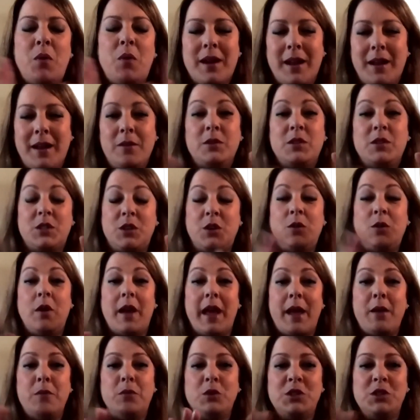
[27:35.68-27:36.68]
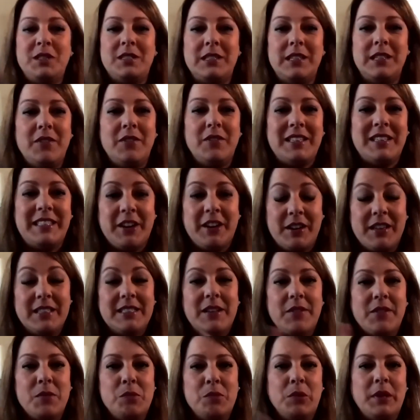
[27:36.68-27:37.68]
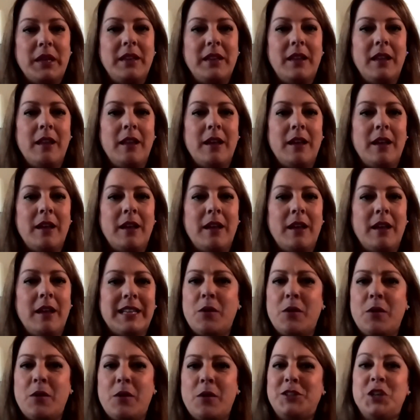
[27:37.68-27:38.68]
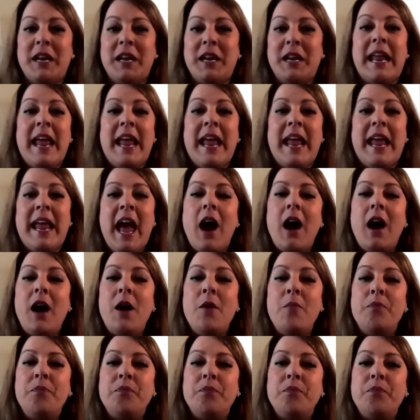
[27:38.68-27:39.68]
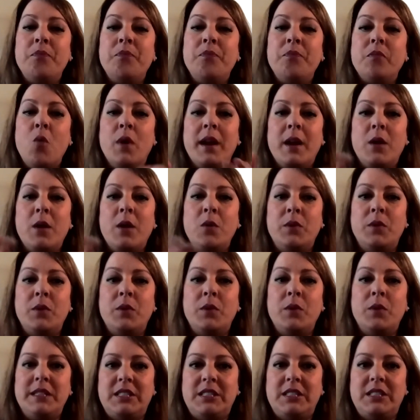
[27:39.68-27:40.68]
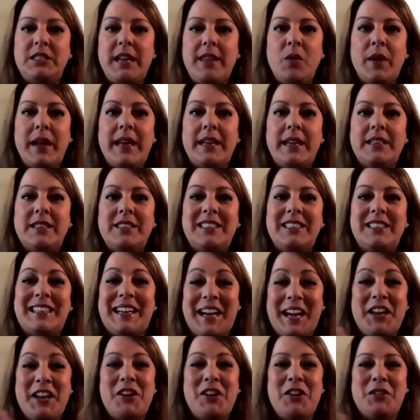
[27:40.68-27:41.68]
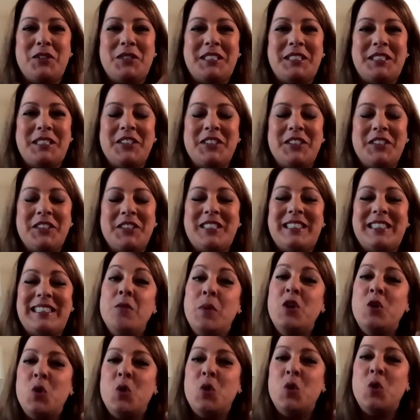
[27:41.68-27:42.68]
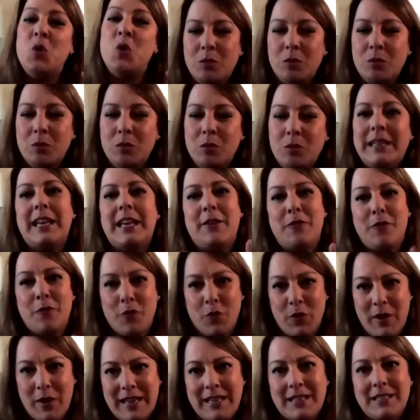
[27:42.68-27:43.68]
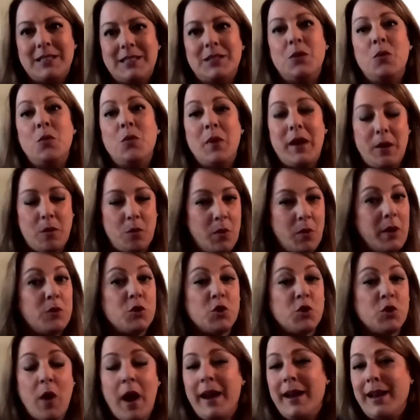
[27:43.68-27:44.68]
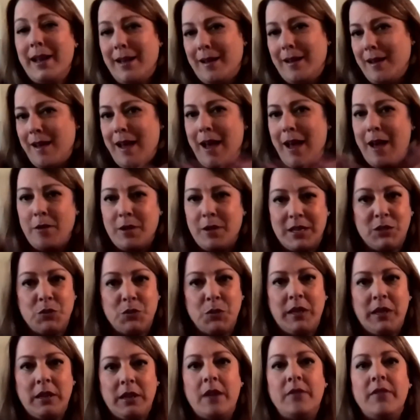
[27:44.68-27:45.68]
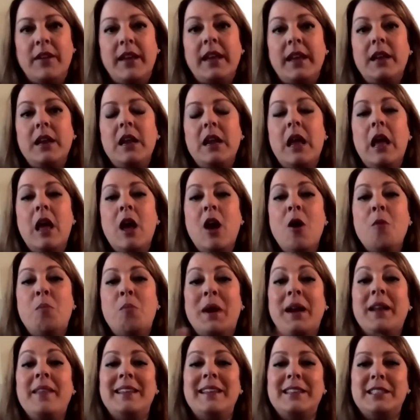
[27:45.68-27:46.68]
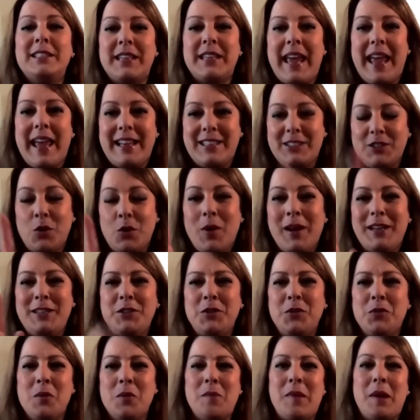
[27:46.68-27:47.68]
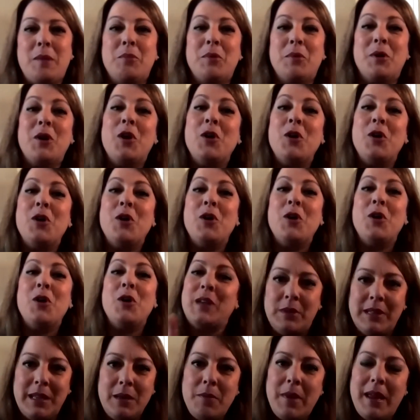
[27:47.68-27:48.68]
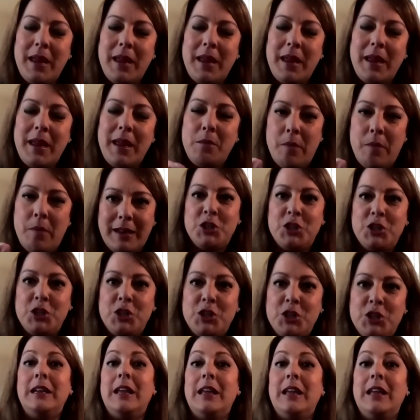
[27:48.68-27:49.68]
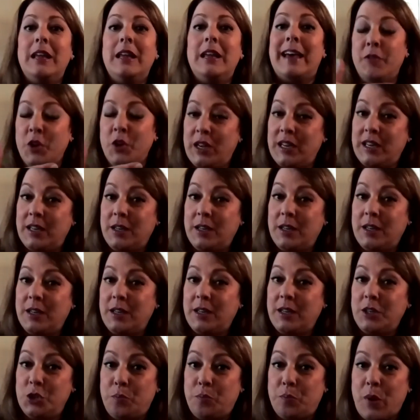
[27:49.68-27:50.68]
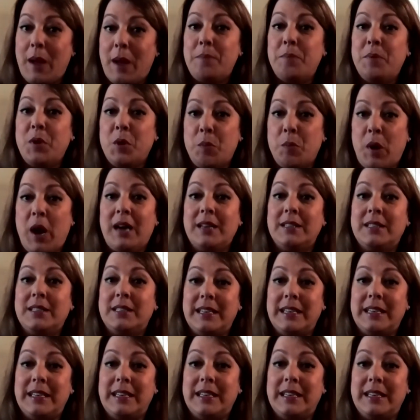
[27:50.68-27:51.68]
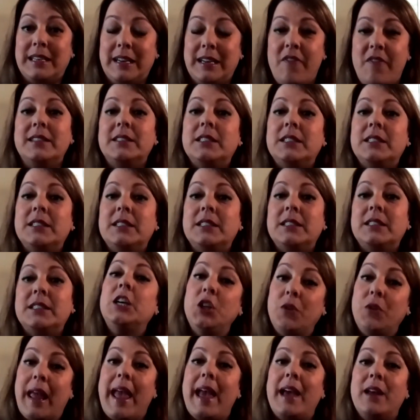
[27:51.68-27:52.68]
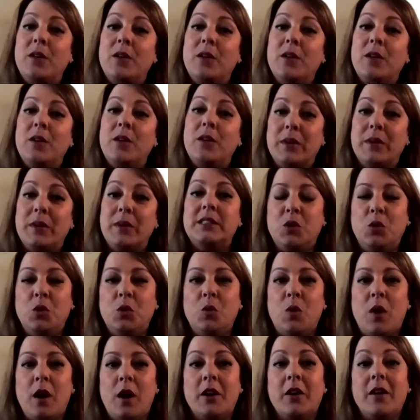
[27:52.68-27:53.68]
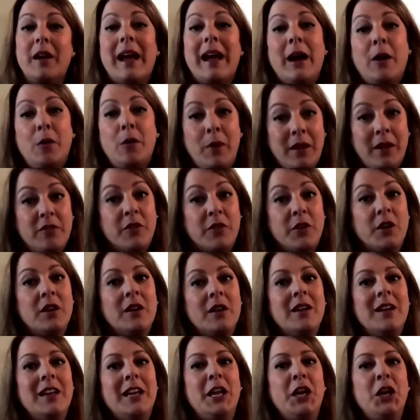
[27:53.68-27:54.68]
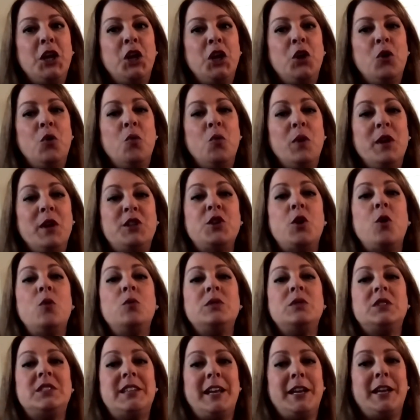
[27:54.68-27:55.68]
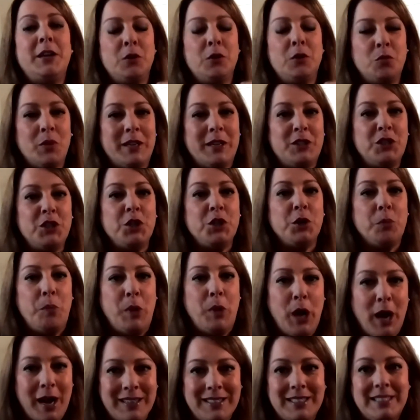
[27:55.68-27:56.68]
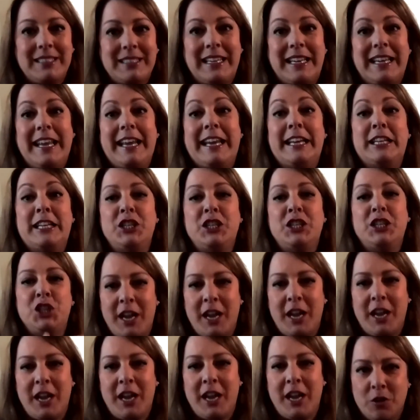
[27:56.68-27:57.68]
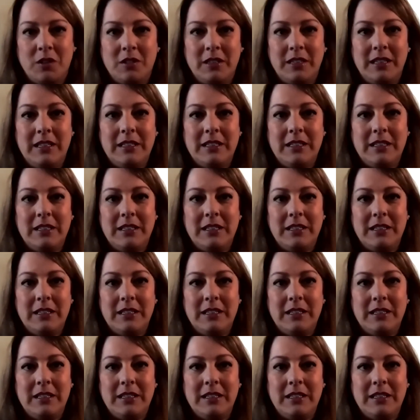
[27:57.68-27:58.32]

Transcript: Okay, we'll just leave this here because I completely lost that question. What I would say though is, I know, seriously, we normally say freeze. We try to, because we love it. But in this case, oh, I do remember. So Emily made mention that if you're going to prep your pasta in advance, you can rinse it in cool water. However, we don't say to rinse your pasta in general.